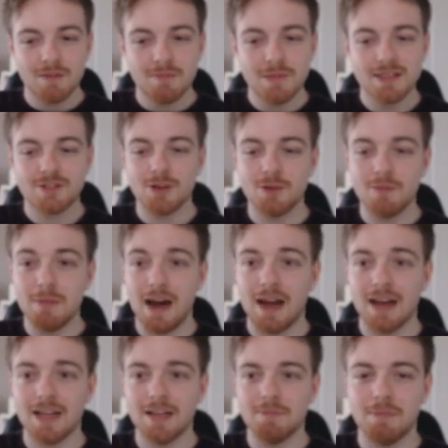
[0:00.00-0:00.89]
Mr.
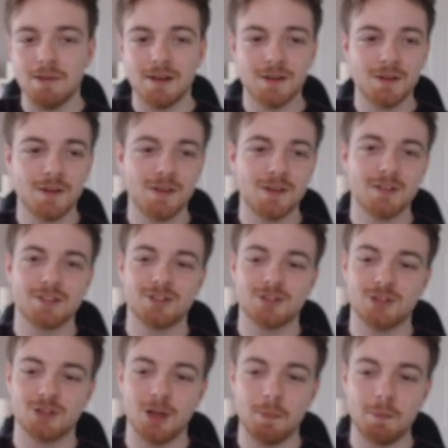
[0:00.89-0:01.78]
Mime!
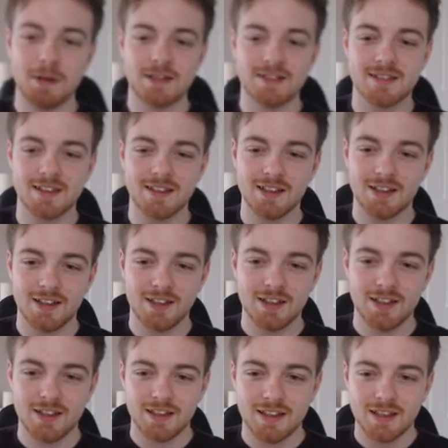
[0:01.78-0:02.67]
Stop it!
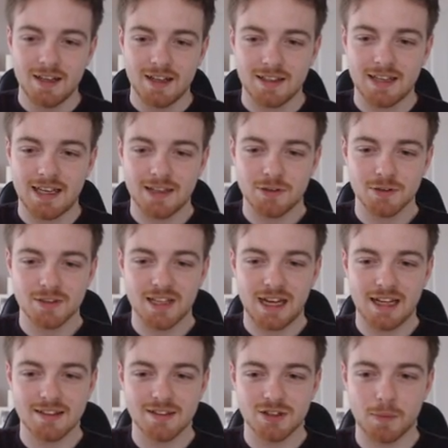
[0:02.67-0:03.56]
And get
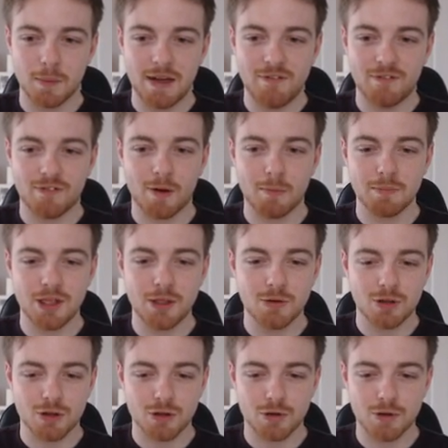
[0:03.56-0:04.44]
those hands away from
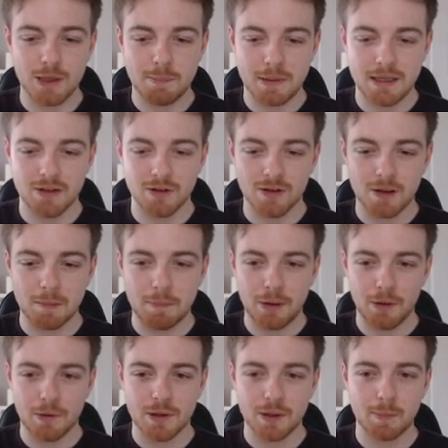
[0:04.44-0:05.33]
you creepy
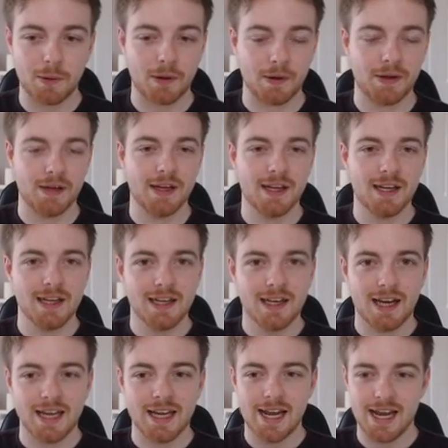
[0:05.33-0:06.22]
looking Pokemon.
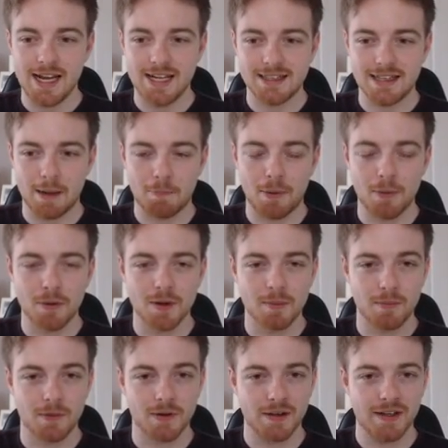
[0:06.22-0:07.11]
I hate that
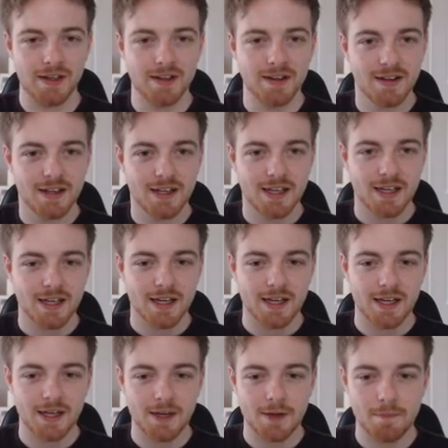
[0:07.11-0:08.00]
Pokemon.
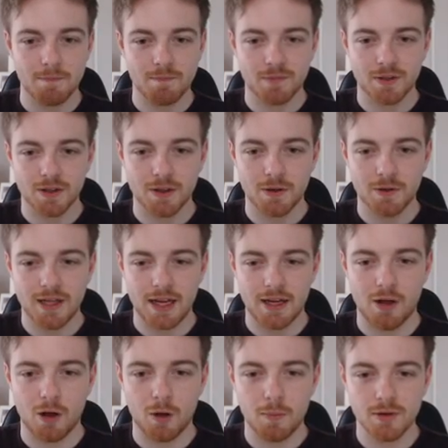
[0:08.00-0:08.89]
Um,
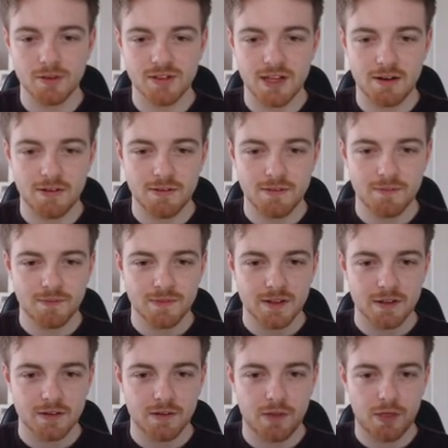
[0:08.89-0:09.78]
okay, almost there.
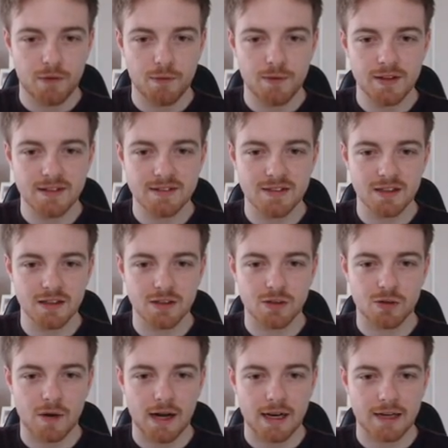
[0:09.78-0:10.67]
Through this
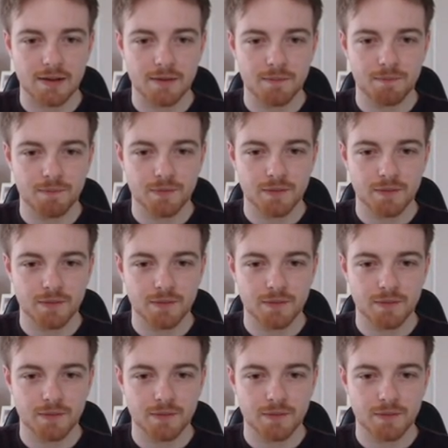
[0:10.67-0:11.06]
little crack.